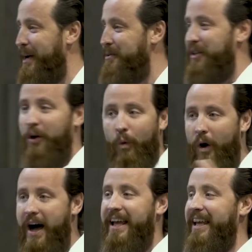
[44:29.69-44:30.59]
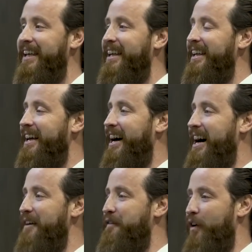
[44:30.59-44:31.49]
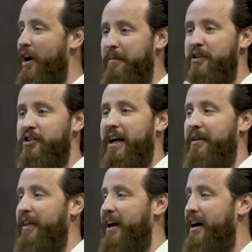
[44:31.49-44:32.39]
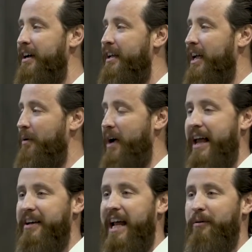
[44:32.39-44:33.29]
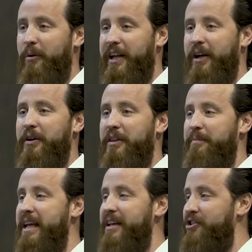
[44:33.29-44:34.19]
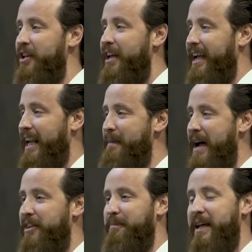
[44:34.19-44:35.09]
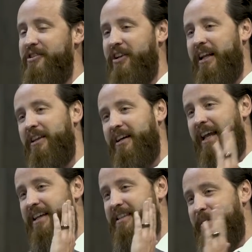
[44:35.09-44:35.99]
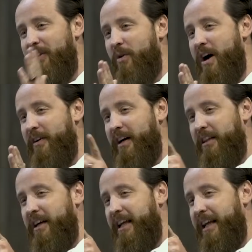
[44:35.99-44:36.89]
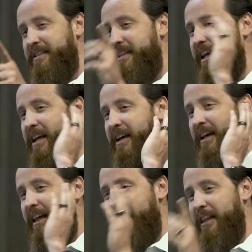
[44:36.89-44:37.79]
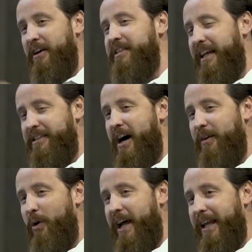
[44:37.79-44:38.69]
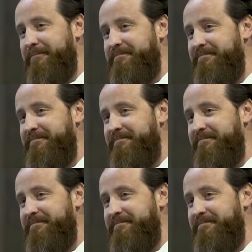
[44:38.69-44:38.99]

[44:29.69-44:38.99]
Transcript: I was in Kauai for our mission out there, and we had a day where we can go to the beach, and I'm at the beach, and I look, as I'm in the water, I look, and I see, that looks like Todd White.